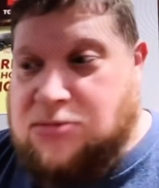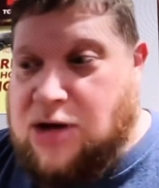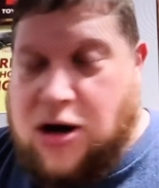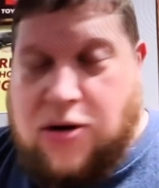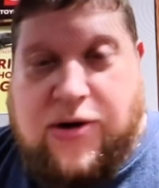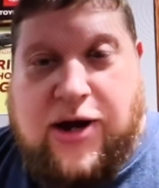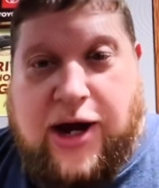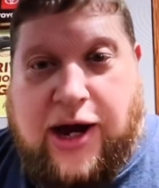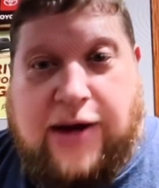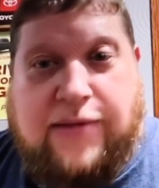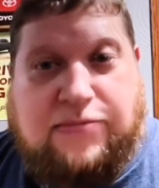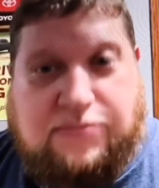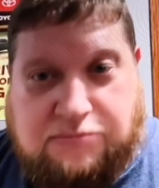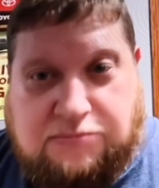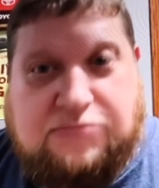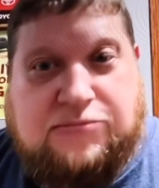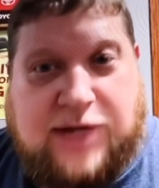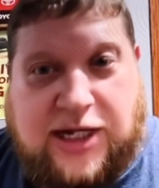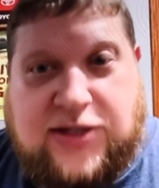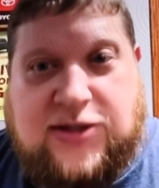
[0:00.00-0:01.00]
Okay,
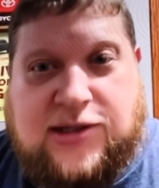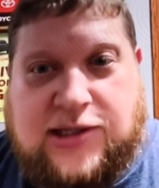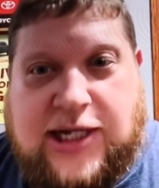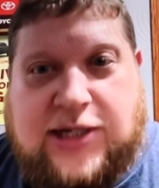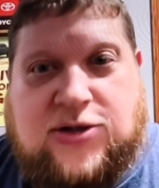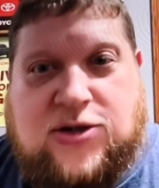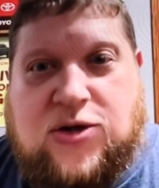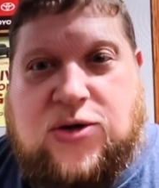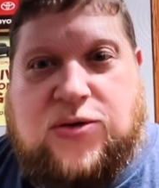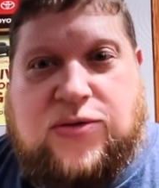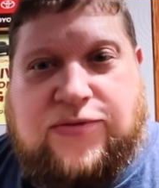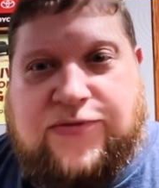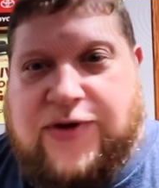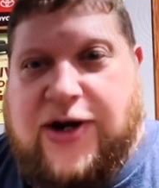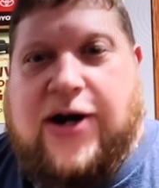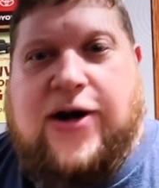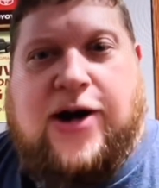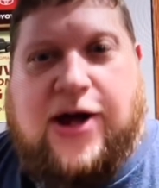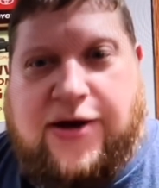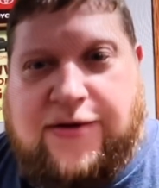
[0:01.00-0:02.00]
that's that's cool.
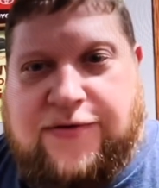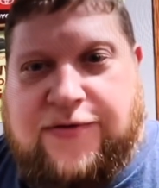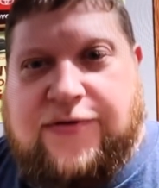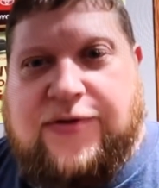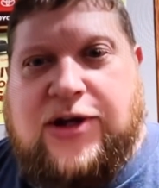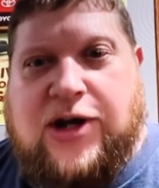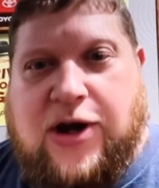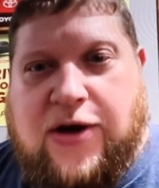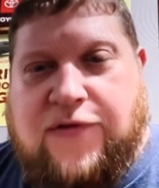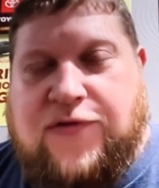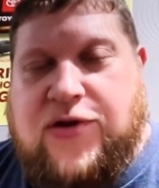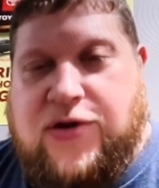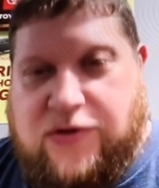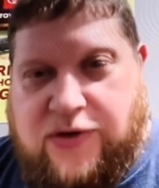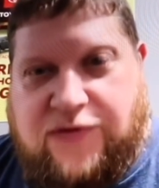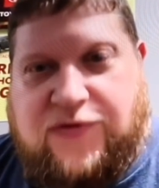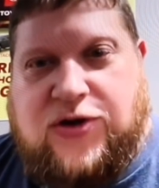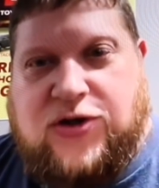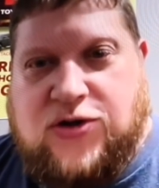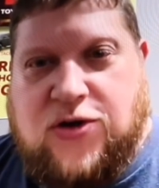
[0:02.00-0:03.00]
Fair enough. You know, if you
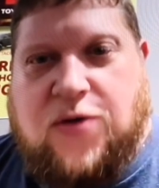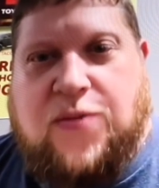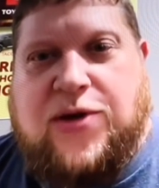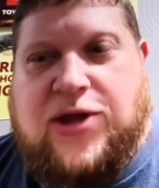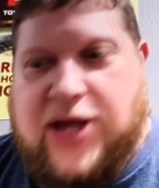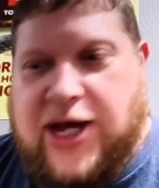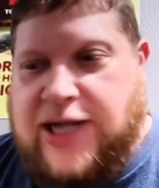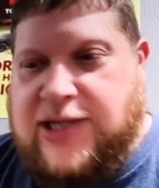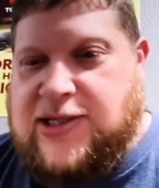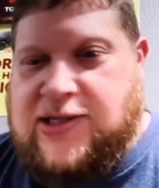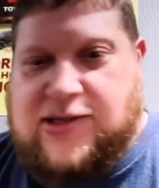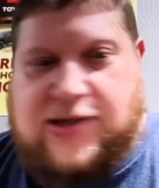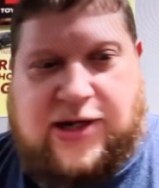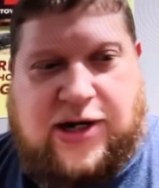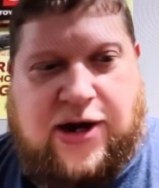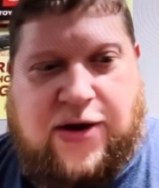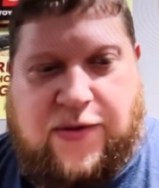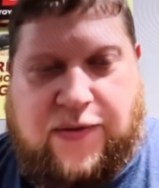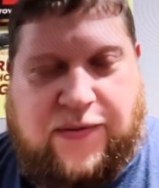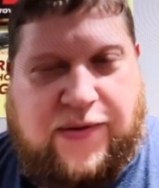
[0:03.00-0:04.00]
if you told me that's you
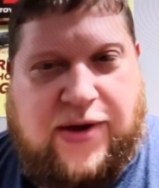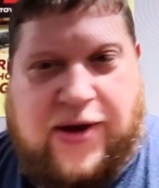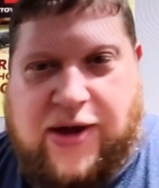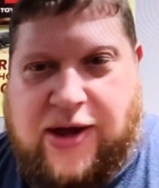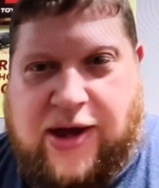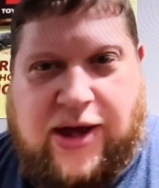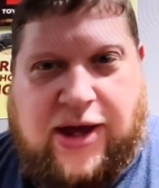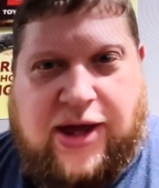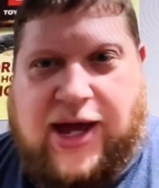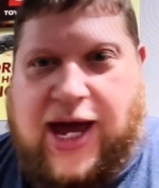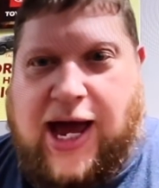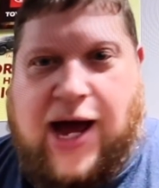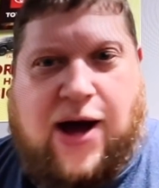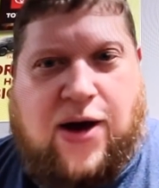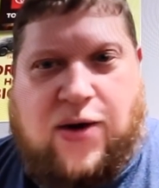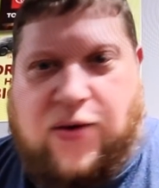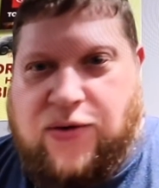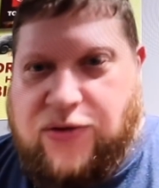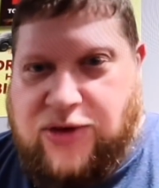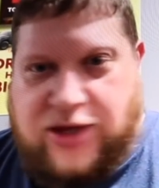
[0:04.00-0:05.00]
know how
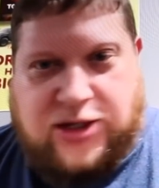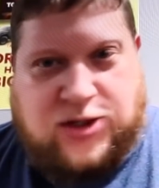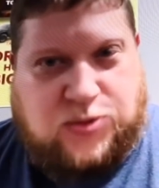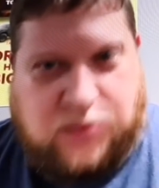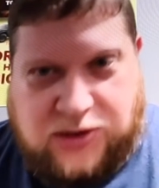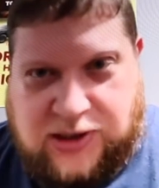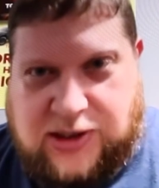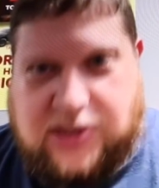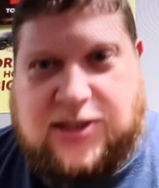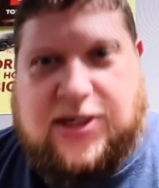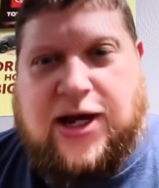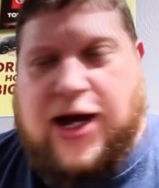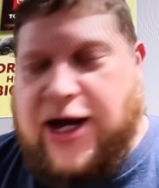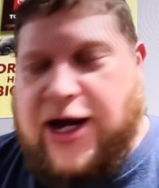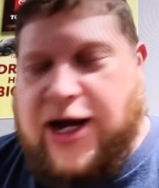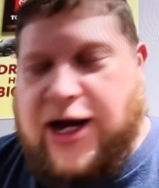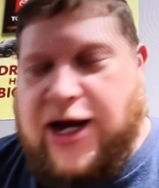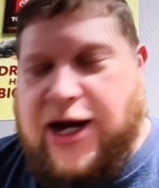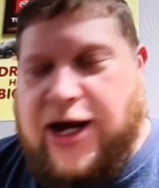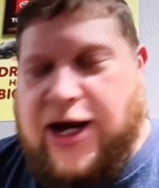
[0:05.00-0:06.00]
this was
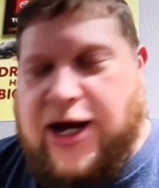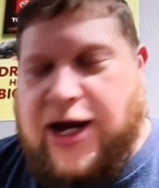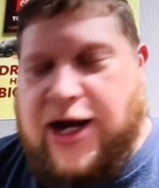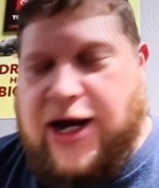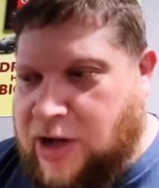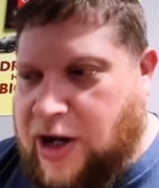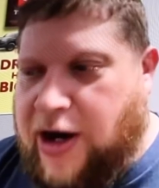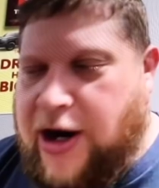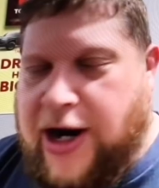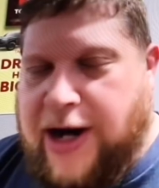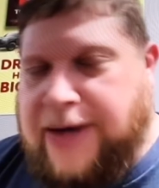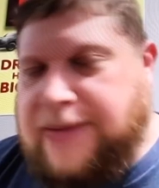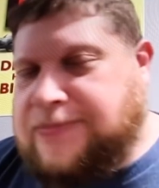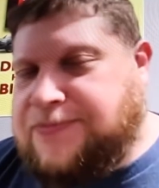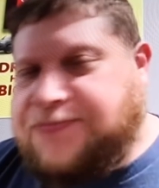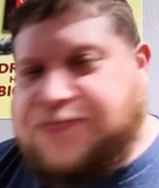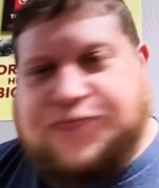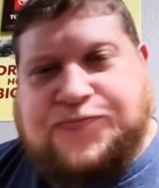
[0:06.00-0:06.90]
designed, all right.